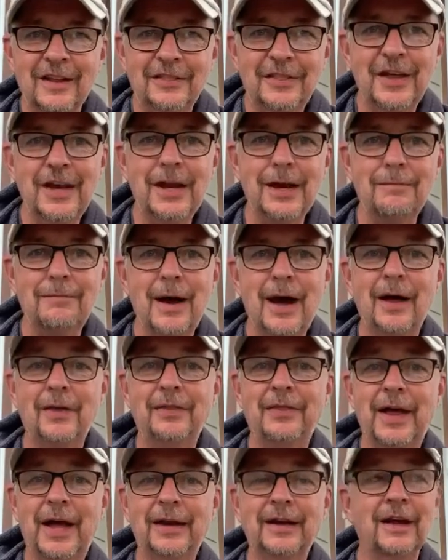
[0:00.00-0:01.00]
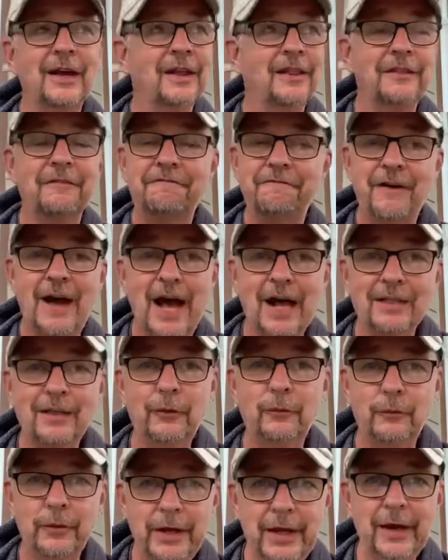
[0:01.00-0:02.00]
Think about that. The fact that
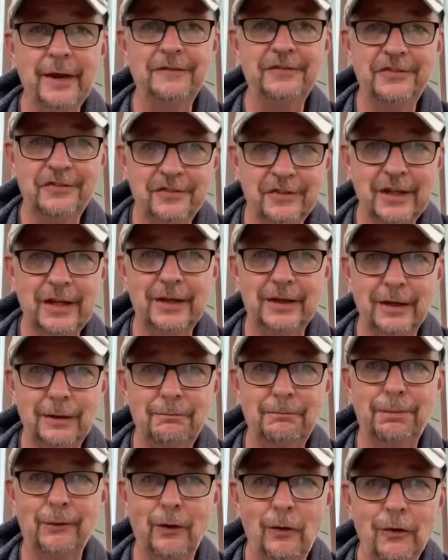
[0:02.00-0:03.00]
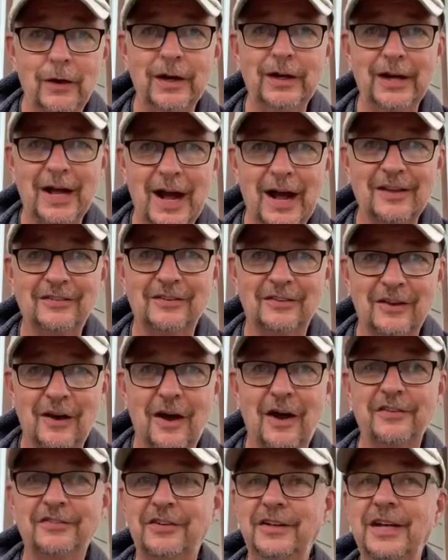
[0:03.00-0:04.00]
we have sinned and broken God's
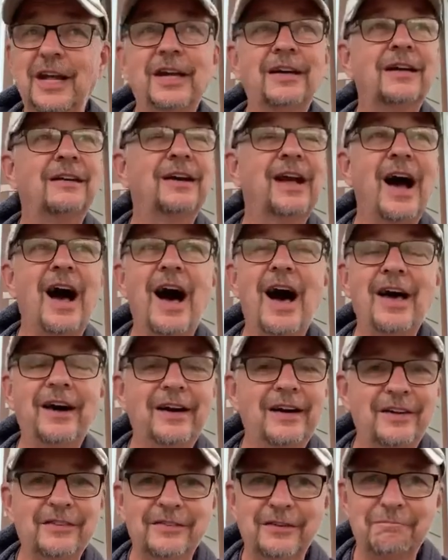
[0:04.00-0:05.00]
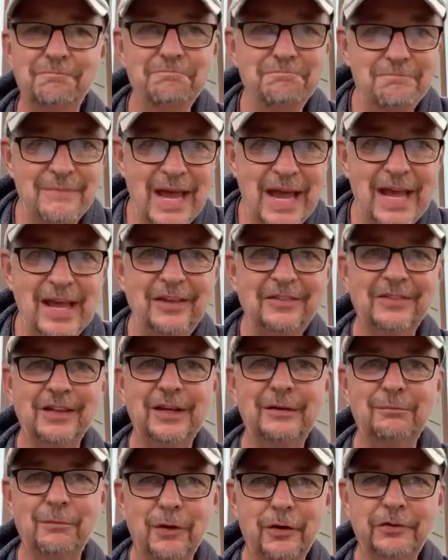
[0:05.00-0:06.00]
laws, and yet God, in His
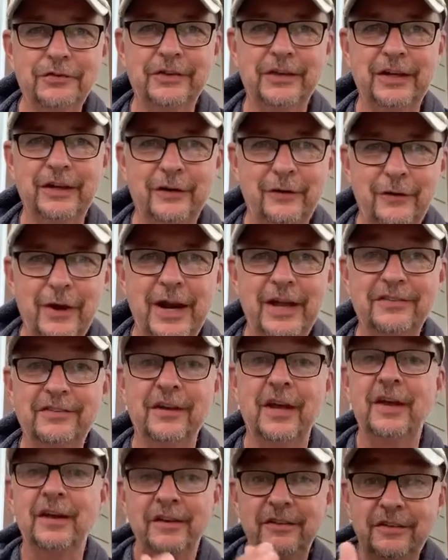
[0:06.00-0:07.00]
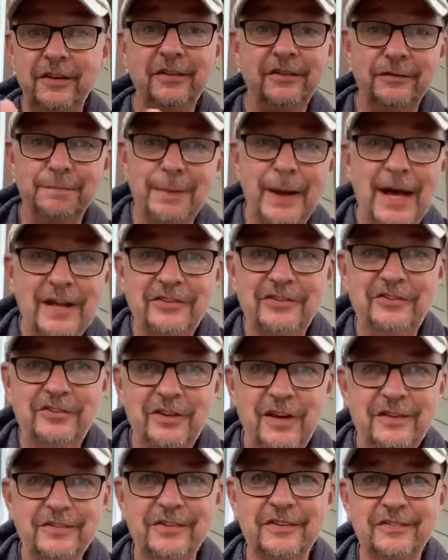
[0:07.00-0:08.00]
amazing mercy and grace, dispatched
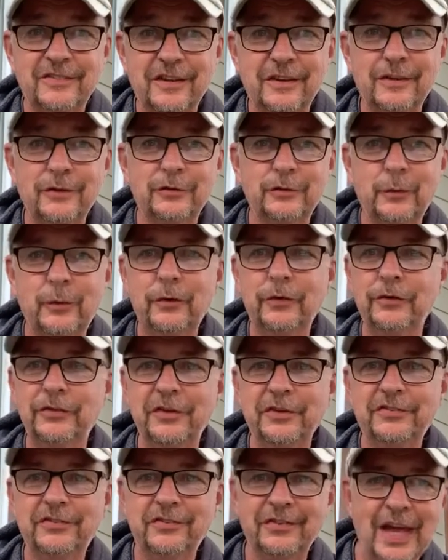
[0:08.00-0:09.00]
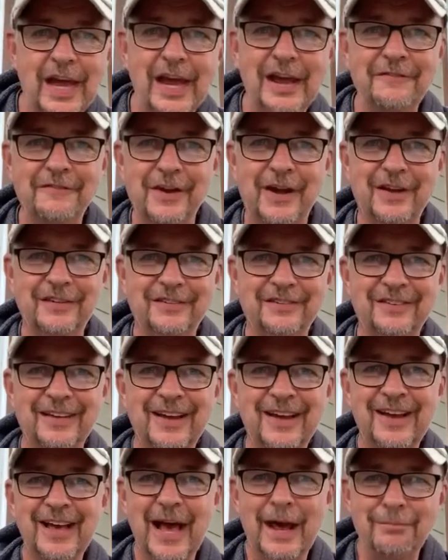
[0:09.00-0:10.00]
Jesus to this world to save us.
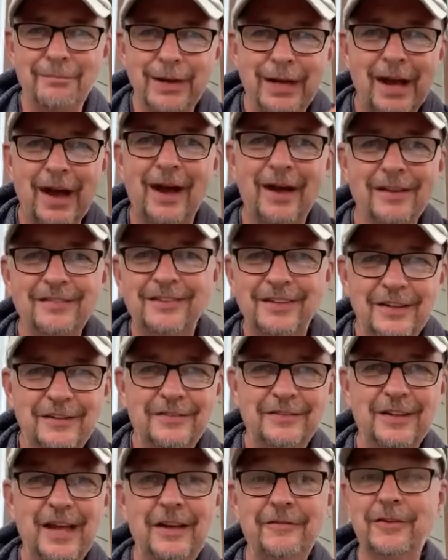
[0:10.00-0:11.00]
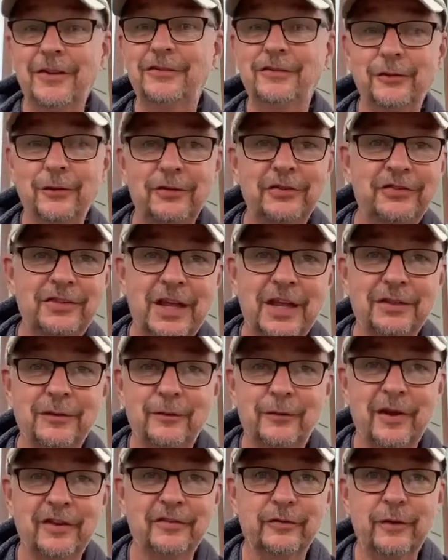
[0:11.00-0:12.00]
And because He saved us through His death
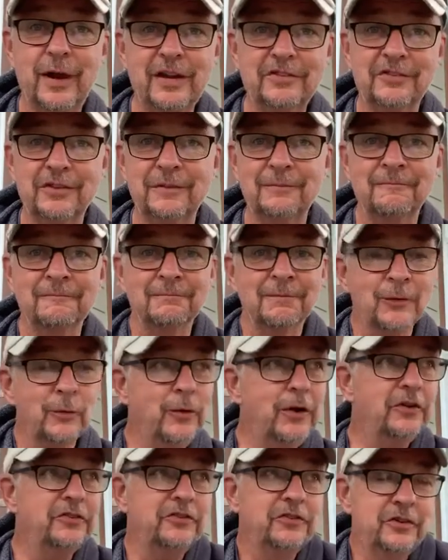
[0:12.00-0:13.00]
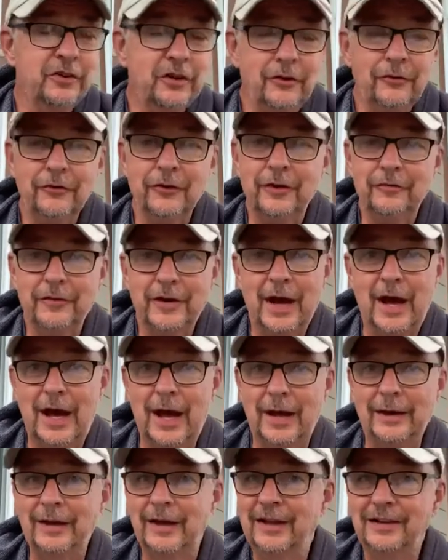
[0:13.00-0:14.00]
and resurrection, we're children of
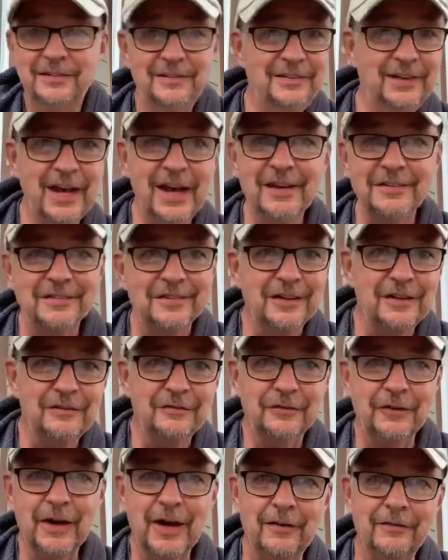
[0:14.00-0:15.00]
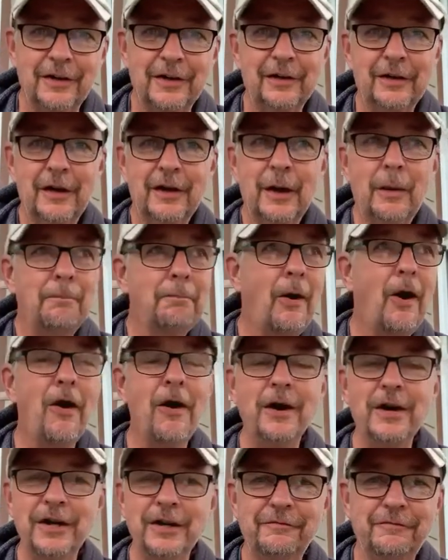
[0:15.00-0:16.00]
God, destined for heaven,
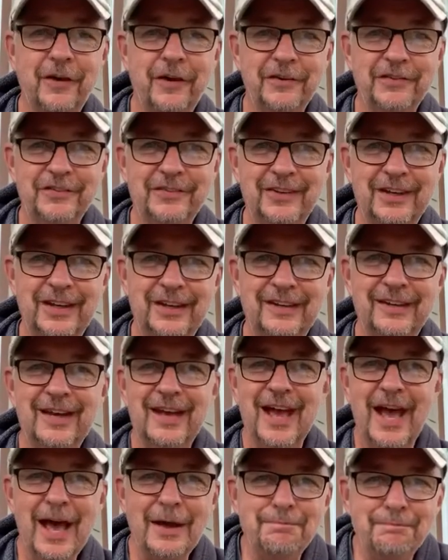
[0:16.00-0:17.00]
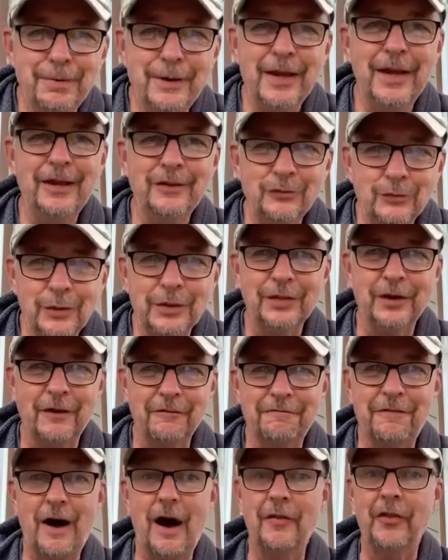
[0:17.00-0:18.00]
pardoned of our sin, at peace with our
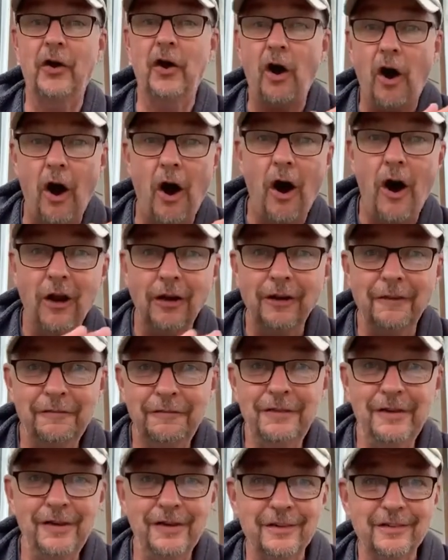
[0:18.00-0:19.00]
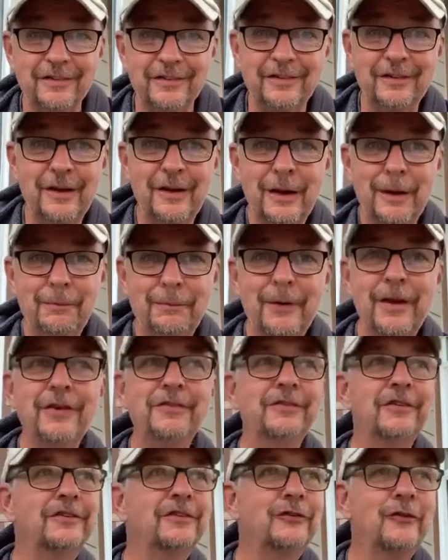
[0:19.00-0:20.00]
Father. All of this
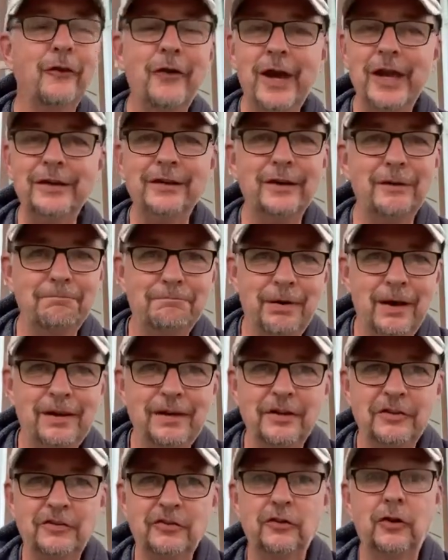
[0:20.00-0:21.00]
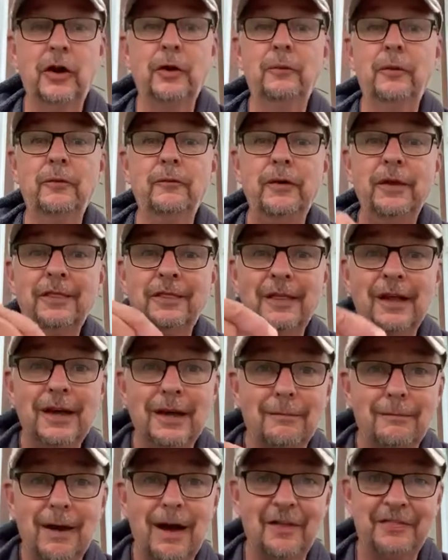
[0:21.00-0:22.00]
brings us great and abundant joy when we think
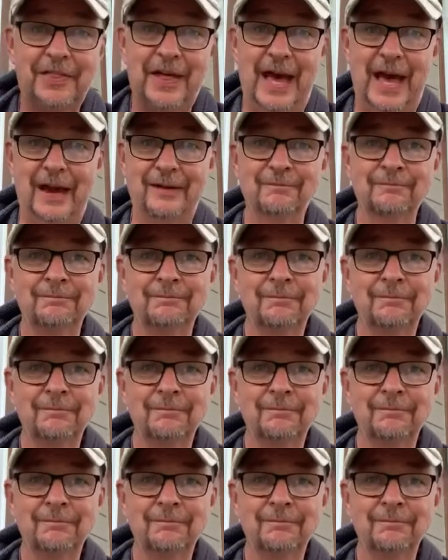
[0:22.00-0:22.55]
about that.